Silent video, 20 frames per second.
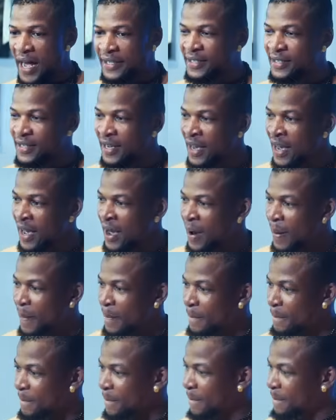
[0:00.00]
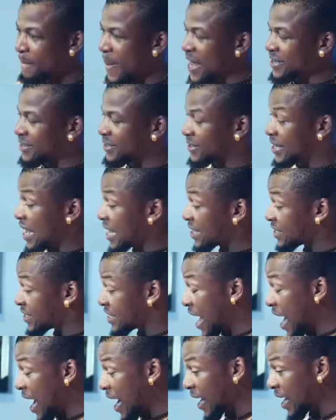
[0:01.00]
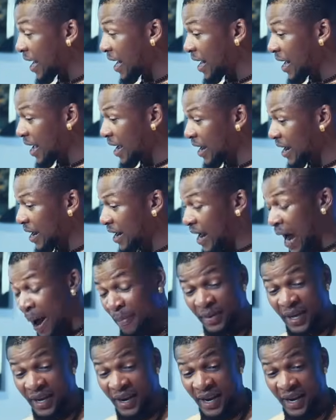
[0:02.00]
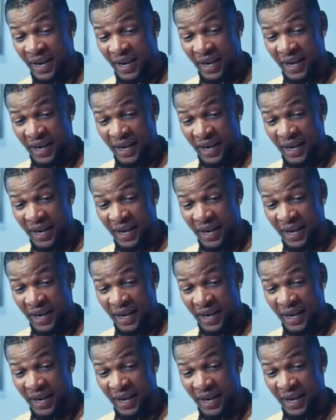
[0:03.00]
that my sister, Kamdiri,